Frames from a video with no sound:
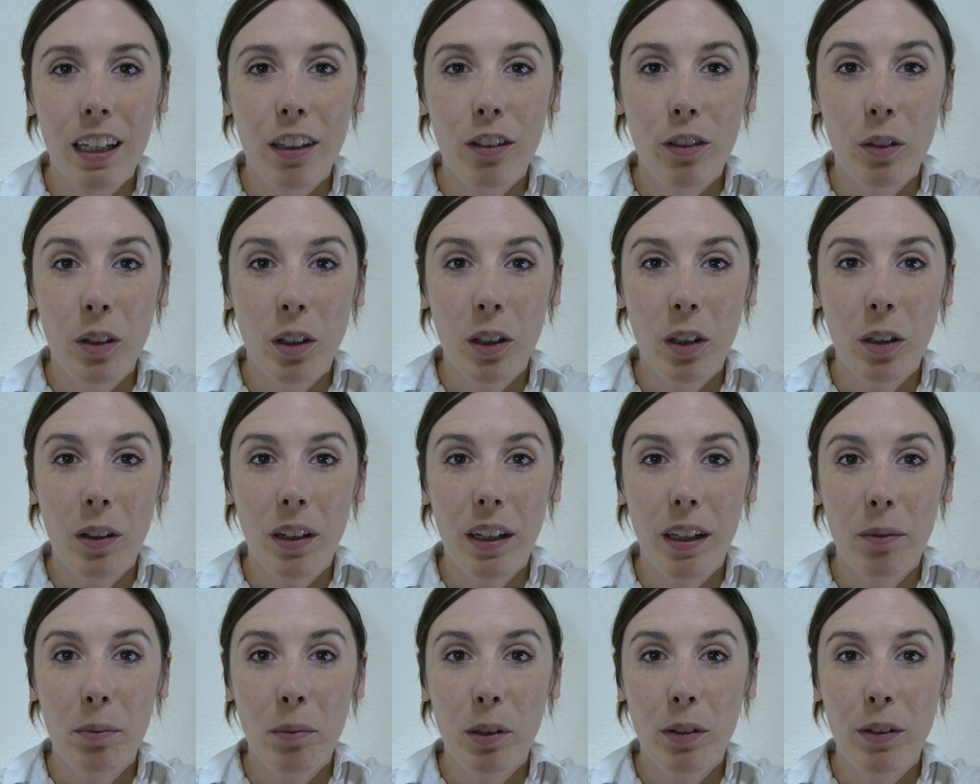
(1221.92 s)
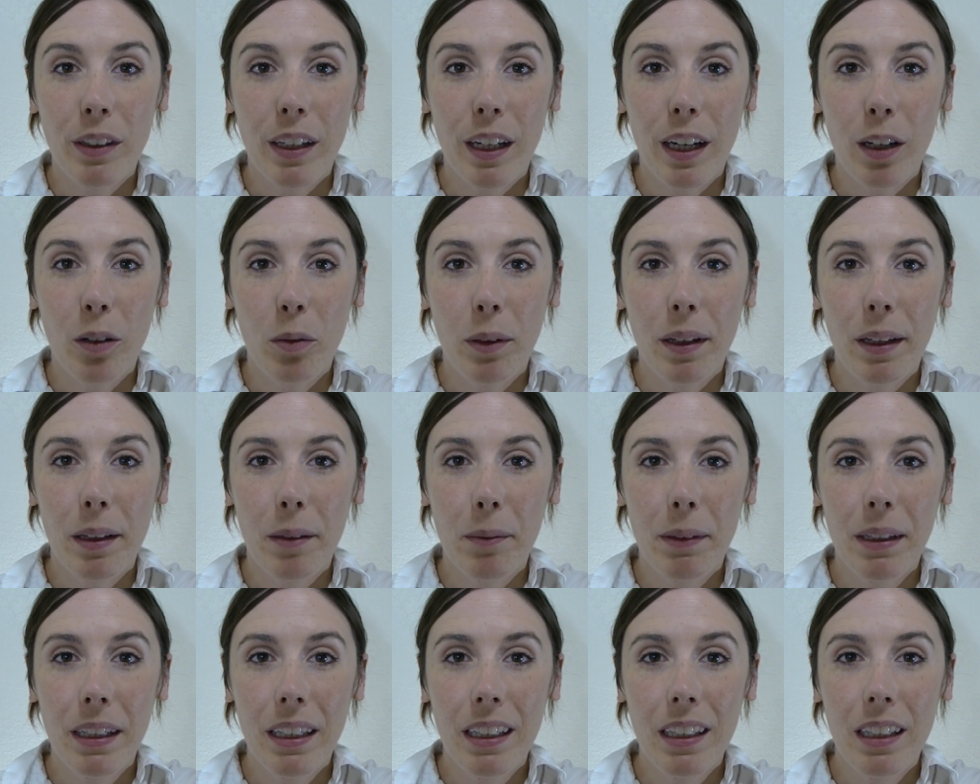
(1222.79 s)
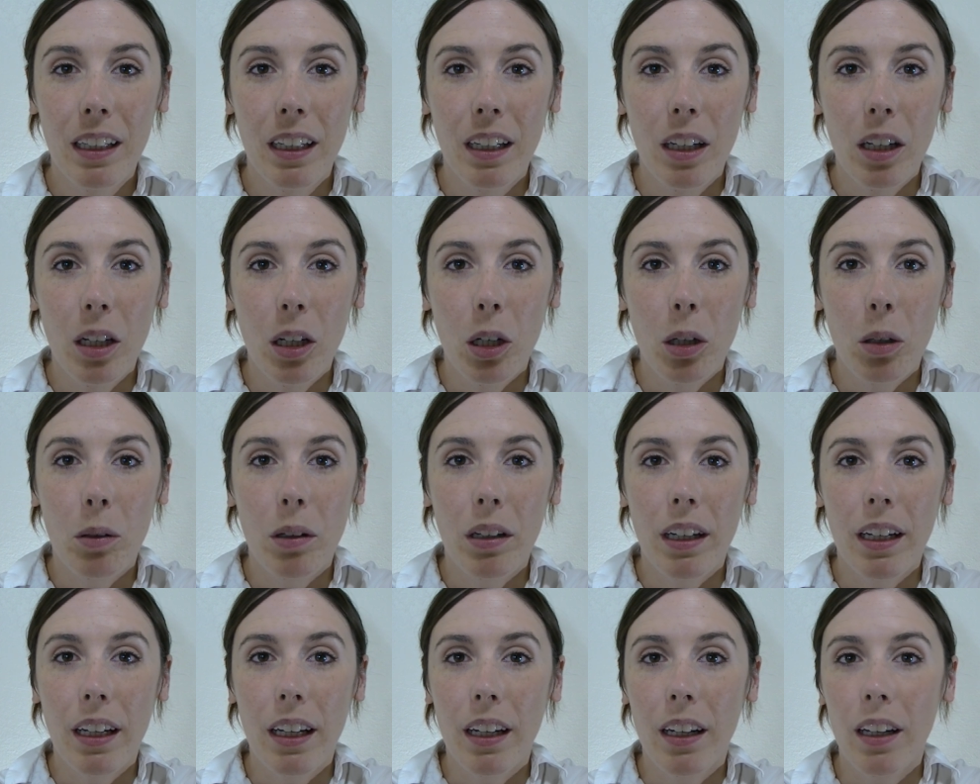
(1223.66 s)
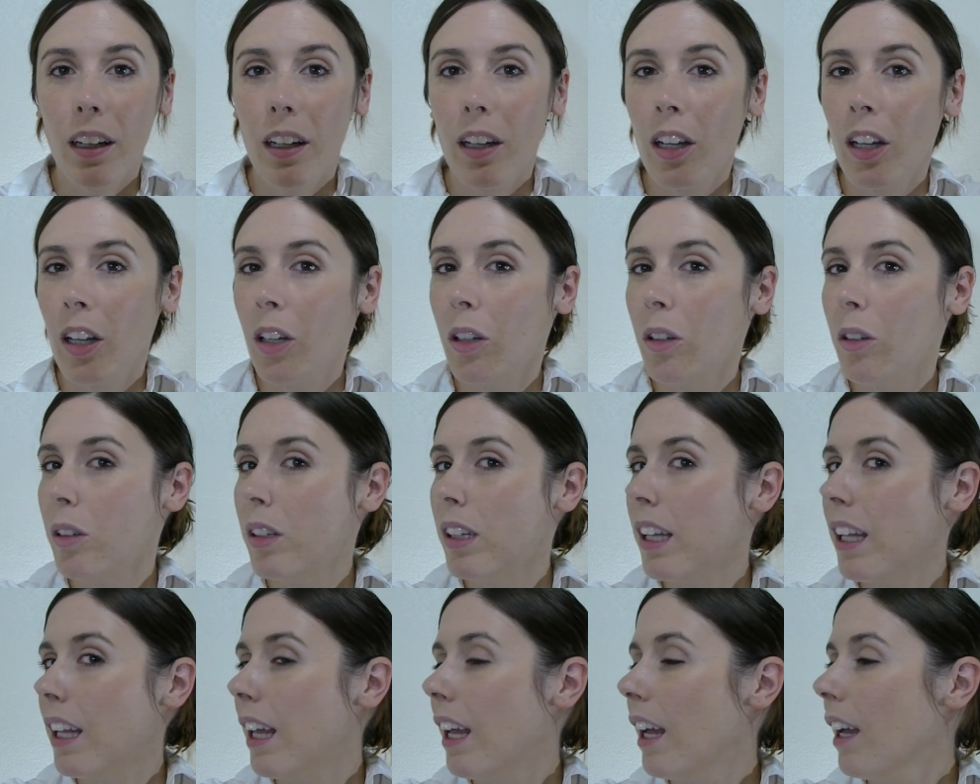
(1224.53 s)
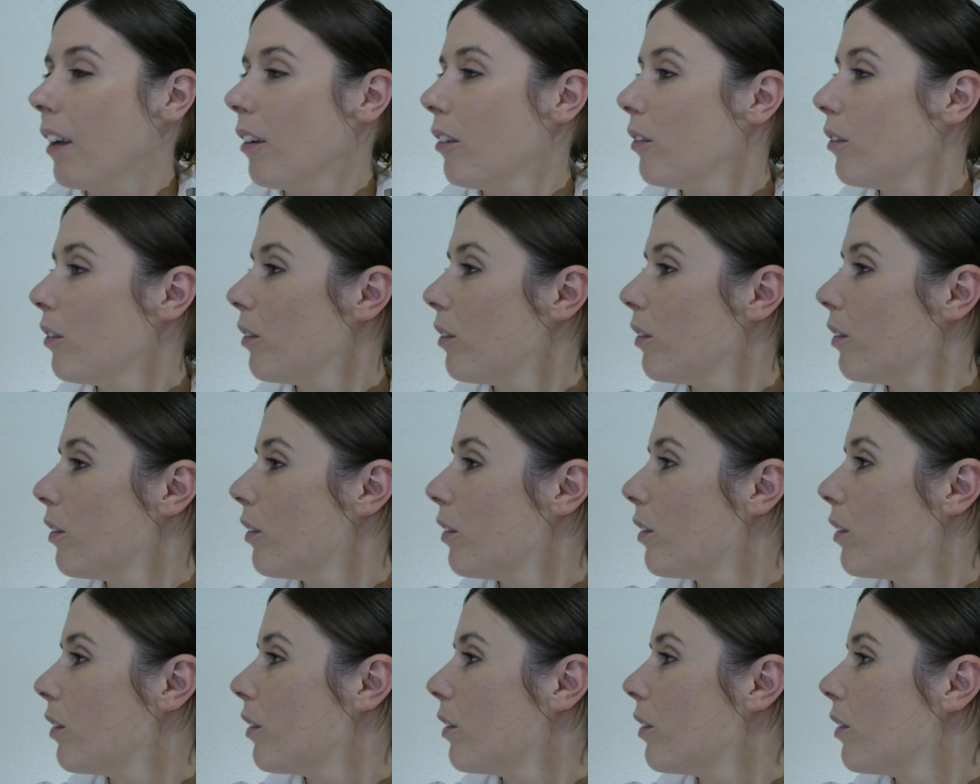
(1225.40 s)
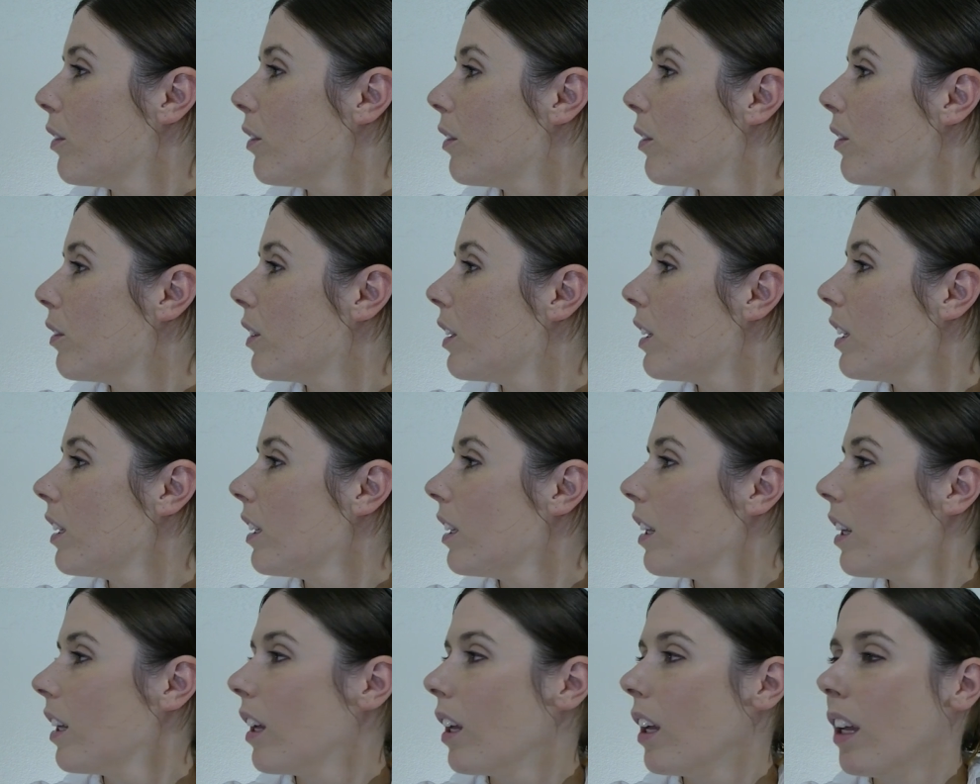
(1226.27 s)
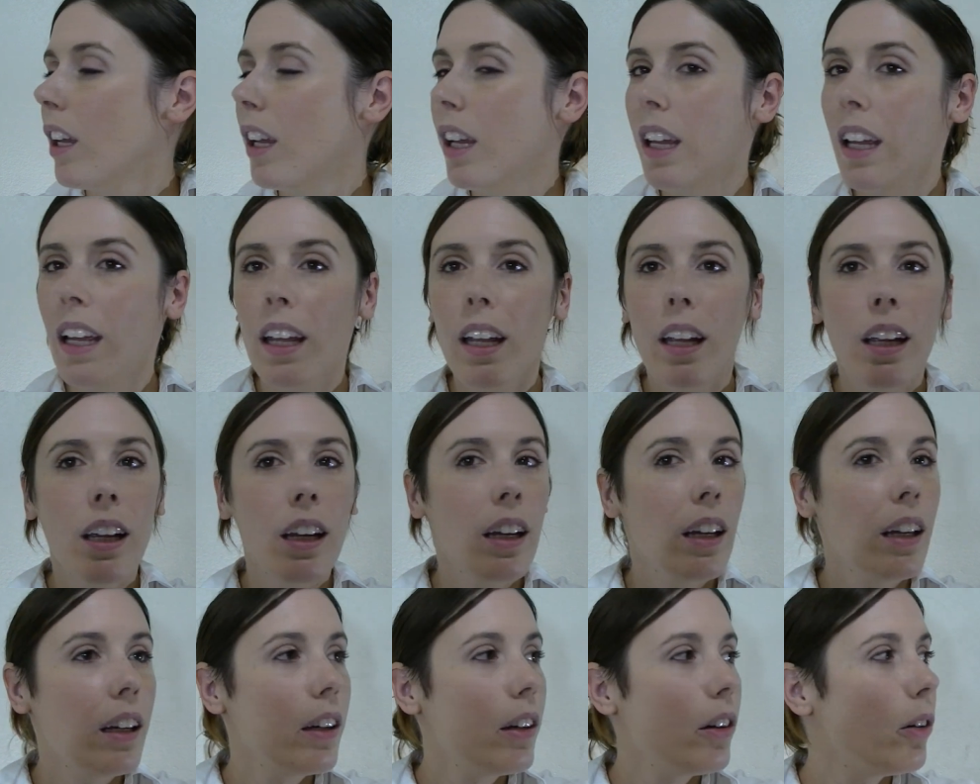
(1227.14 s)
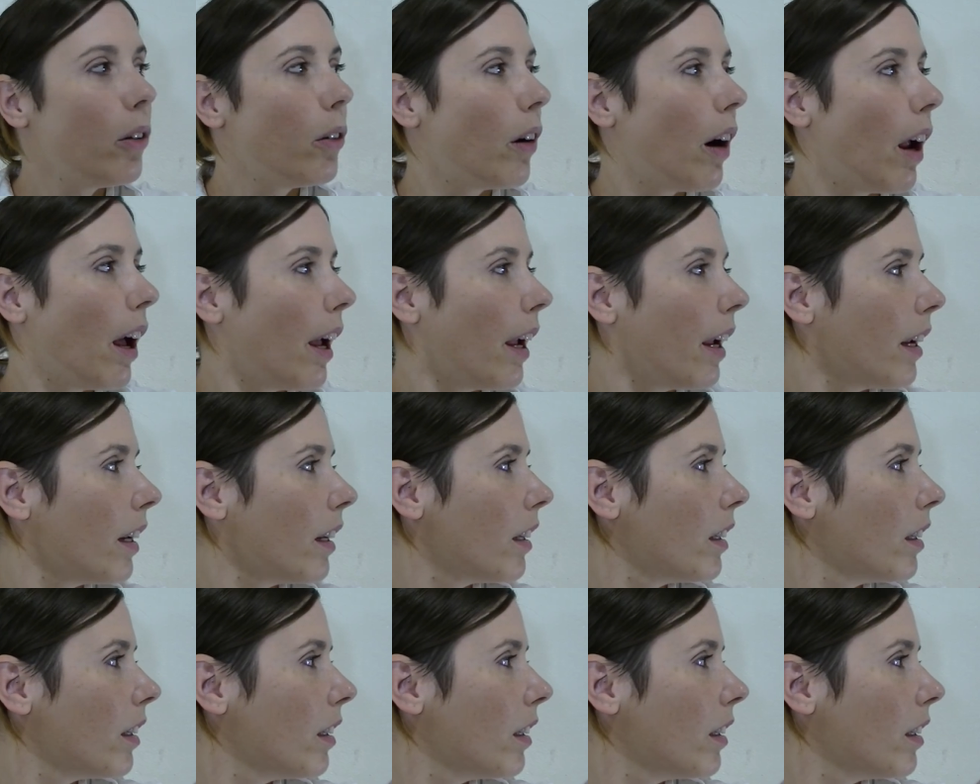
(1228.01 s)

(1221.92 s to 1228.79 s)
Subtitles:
If you wanna go ahead and move your head with me, we're gonna go left and right